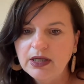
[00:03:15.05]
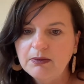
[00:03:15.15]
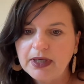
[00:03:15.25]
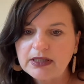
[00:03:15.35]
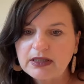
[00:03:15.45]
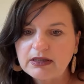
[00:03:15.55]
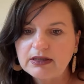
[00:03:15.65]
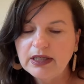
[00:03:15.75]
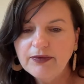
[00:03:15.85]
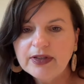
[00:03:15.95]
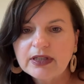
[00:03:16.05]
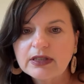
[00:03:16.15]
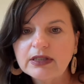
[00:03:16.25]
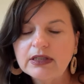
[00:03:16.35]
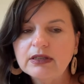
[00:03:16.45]
But
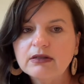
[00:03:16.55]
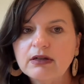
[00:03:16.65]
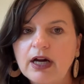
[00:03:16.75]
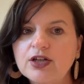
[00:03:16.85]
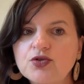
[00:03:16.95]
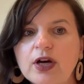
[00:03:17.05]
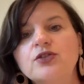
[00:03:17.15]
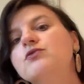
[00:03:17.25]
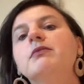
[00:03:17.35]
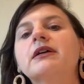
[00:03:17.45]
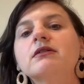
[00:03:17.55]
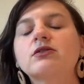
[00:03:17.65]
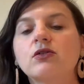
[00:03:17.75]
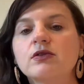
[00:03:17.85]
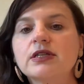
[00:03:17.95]
definitely, I try to make it
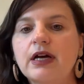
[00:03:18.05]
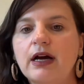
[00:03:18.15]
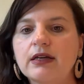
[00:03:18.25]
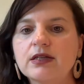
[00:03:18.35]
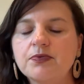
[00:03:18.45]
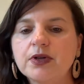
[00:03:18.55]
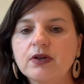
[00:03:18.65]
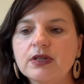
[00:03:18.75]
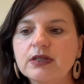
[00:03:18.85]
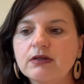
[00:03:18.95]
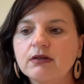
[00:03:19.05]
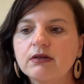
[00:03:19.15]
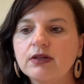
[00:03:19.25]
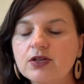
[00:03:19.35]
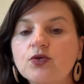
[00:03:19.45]
concise because
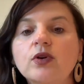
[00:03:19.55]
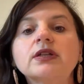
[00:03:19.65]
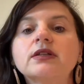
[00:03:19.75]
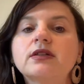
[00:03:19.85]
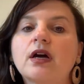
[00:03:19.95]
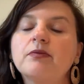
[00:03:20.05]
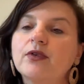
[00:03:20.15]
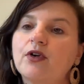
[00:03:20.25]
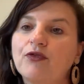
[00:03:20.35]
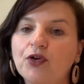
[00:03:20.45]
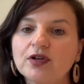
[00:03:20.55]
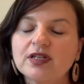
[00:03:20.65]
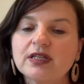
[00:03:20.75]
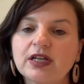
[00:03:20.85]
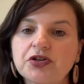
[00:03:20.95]
this quality time, of course,
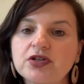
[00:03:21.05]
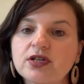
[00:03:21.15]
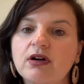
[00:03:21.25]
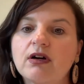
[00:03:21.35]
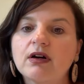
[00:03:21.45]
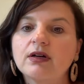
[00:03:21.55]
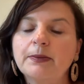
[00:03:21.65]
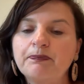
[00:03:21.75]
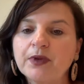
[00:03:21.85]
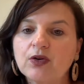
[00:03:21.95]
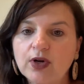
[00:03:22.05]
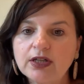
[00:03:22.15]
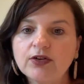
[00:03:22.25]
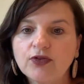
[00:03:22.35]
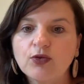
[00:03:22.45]
the sessions are
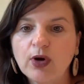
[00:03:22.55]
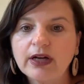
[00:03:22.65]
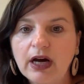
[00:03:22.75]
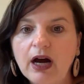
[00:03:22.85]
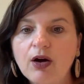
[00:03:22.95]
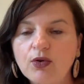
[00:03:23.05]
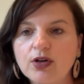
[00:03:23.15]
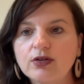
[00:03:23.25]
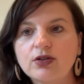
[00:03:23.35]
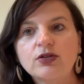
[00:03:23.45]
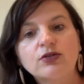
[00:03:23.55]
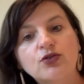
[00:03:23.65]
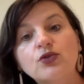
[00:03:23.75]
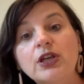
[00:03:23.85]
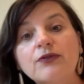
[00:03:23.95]
running for 1 hour
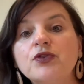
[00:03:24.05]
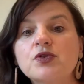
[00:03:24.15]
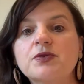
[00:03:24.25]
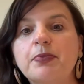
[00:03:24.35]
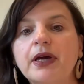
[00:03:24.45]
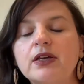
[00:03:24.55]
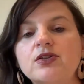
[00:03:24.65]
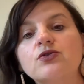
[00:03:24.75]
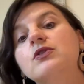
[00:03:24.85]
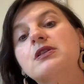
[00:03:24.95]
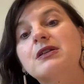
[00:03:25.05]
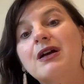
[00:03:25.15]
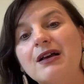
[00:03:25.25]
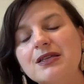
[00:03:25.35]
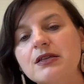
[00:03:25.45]
to give you space to
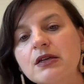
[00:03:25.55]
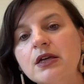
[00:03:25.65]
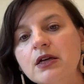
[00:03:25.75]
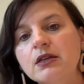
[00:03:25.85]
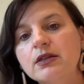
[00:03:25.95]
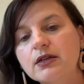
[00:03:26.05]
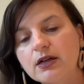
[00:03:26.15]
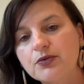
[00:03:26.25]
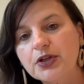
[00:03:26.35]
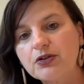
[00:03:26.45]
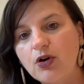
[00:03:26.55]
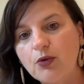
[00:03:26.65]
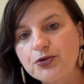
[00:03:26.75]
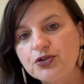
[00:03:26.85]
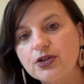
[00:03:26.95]
discuss the career
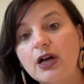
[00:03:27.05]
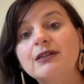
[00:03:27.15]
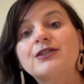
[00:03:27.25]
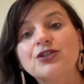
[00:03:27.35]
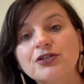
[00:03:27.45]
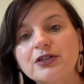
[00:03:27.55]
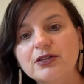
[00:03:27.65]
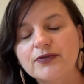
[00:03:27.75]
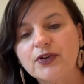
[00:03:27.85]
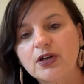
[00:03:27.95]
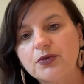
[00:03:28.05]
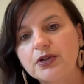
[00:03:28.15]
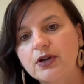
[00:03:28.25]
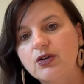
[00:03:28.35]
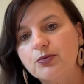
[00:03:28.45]
options, alternative
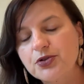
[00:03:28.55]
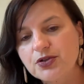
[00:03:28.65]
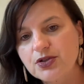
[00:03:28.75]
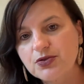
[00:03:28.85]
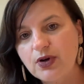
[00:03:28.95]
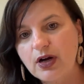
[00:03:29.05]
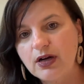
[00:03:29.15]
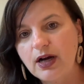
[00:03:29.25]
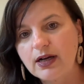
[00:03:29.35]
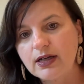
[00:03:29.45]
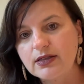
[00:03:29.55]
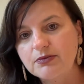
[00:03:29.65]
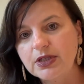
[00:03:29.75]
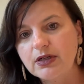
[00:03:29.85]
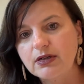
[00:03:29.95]
career options to
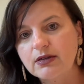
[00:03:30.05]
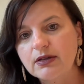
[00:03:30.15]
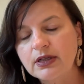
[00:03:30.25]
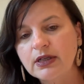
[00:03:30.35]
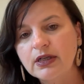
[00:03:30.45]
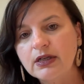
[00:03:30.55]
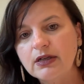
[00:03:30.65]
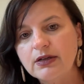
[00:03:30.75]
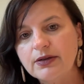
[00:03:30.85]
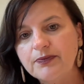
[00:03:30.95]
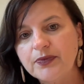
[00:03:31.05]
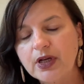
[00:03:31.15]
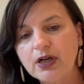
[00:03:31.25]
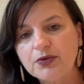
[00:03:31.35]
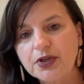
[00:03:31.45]
academic
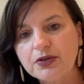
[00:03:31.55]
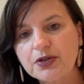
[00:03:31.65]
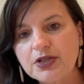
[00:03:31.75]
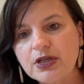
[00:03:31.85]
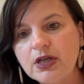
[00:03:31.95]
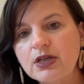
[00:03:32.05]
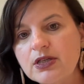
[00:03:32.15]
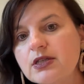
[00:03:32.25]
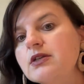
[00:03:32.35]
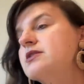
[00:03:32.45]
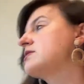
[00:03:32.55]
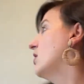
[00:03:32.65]
careers, since